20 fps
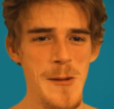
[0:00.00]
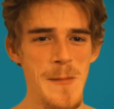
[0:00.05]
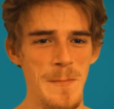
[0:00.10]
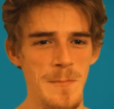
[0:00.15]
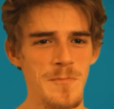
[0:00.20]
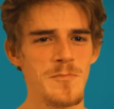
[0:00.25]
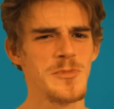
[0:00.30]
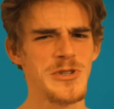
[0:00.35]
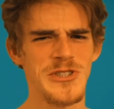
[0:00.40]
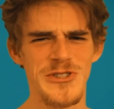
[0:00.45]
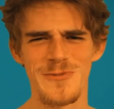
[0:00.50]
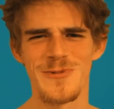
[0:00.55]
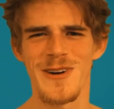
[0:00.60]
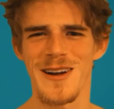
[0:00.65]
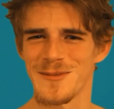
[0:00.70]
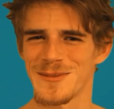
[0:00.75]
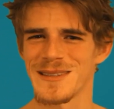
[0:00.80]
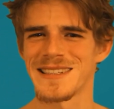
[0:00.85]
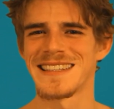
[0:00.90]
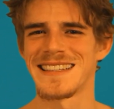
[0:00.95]
but you're
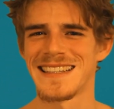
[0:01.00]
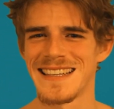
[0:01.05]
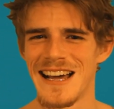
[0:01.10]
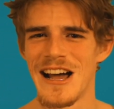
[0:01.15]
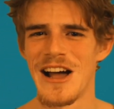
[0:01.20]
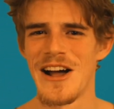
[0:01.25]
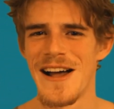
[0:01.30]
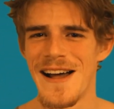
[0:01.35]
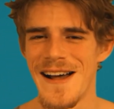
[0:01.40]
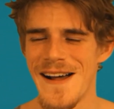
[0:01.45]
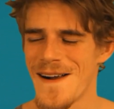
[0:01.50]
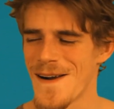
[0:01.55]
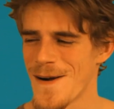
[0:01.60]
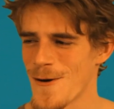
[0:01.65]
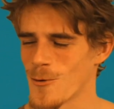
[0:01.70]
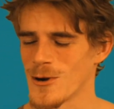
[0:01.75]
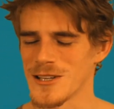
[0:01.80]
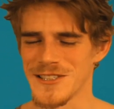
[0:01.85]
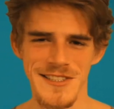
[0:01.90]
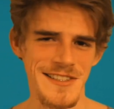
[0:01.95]
probably
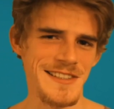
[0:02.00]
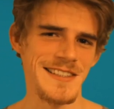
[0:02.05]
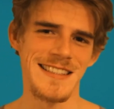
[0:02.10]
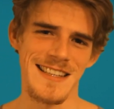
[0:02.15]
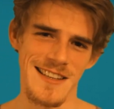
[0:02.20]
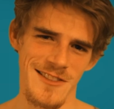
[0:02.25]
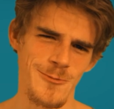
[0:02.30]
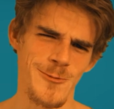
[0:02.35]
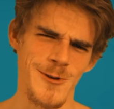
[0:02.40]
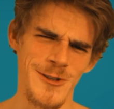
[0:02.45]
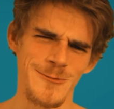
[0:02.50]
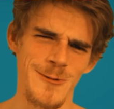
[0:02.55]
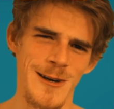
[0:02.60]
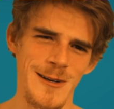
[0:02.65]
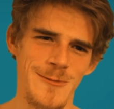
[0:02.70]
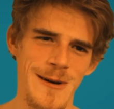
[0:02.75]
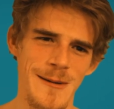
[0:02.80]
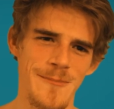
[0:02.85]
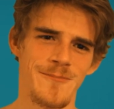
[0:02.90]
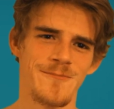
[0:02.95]
watching this on the World
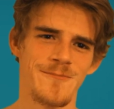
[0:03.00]
Wide Web.